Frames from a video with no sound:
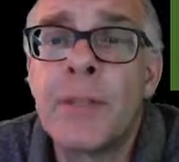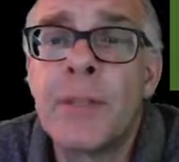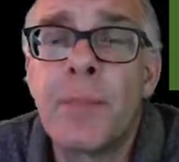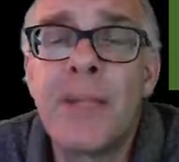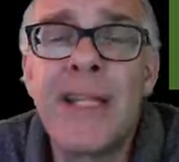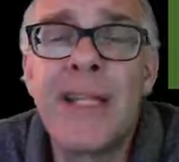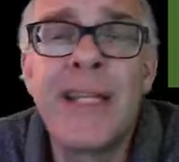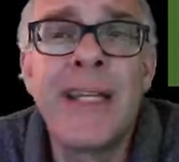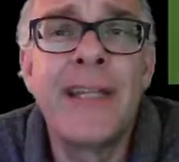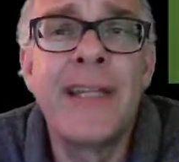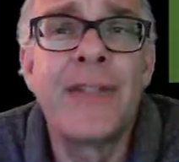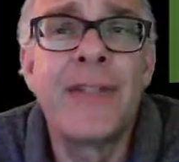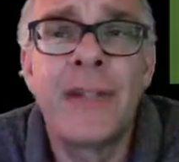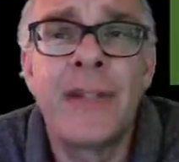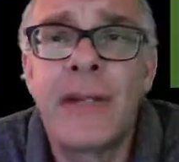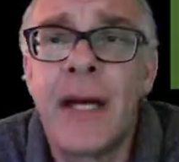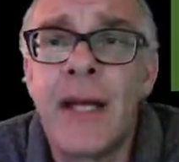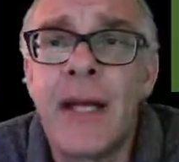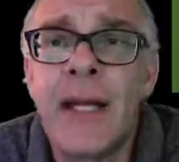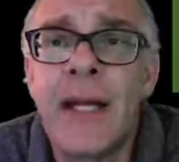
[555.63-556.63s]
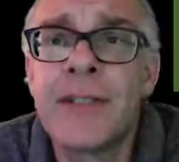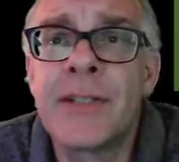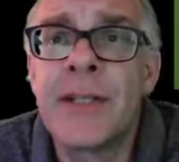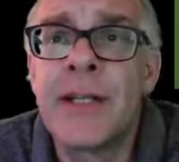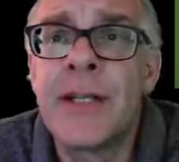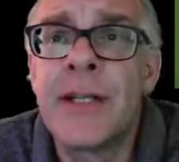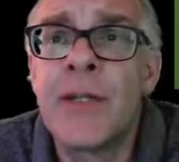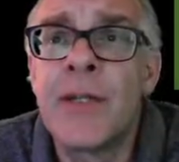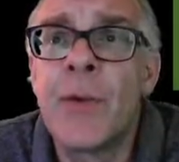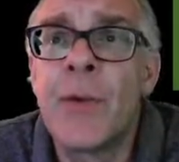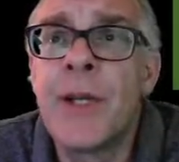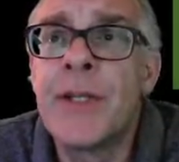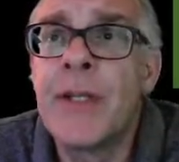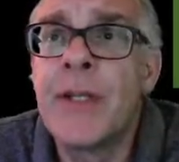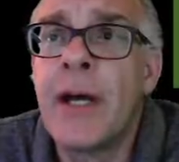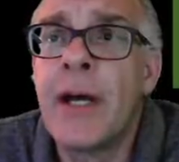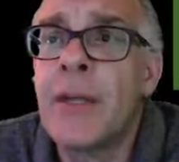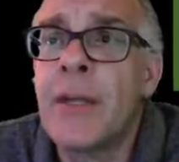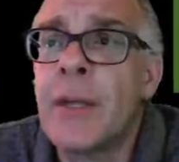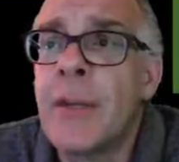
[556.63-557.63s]
please do not hesitate to reach
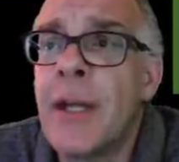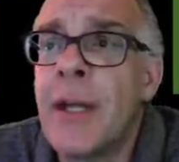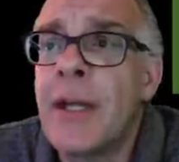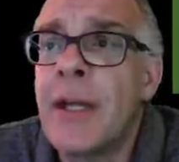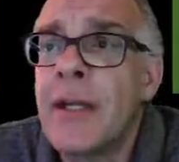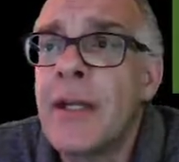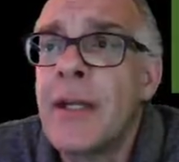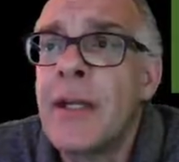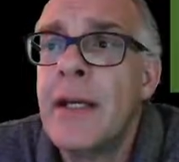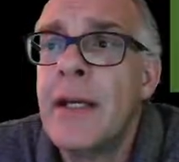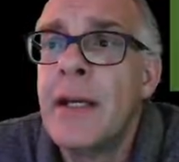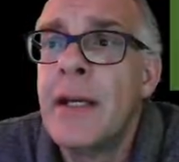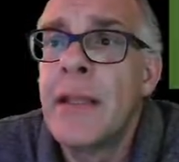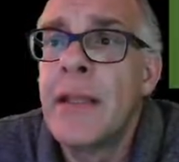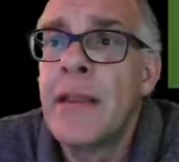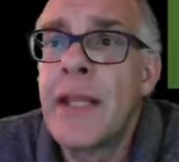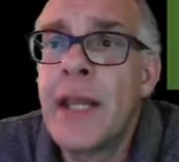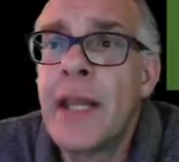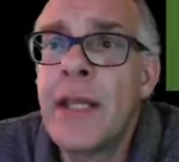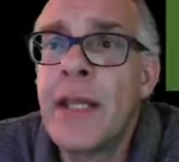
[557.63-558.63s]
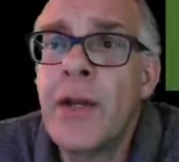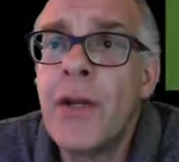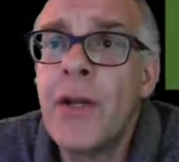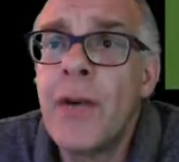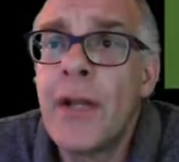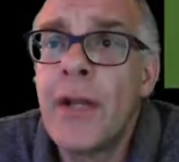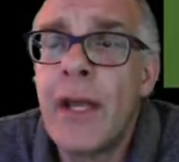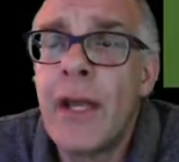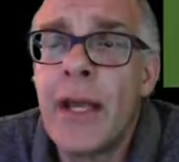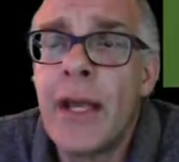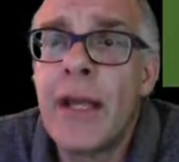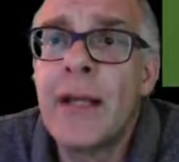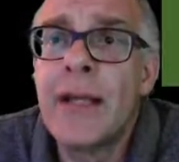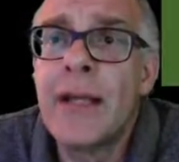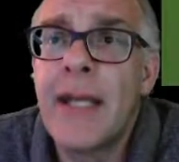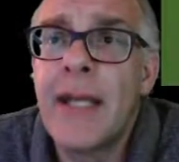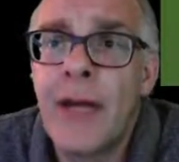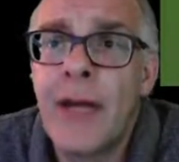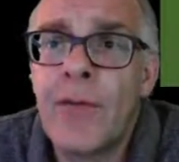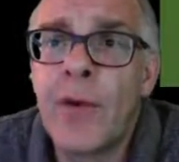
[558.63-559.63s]
out to me. Thank you, and
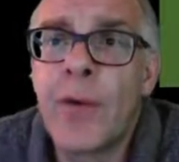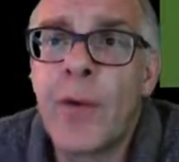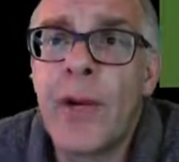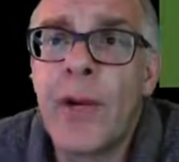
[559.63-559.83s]
have a great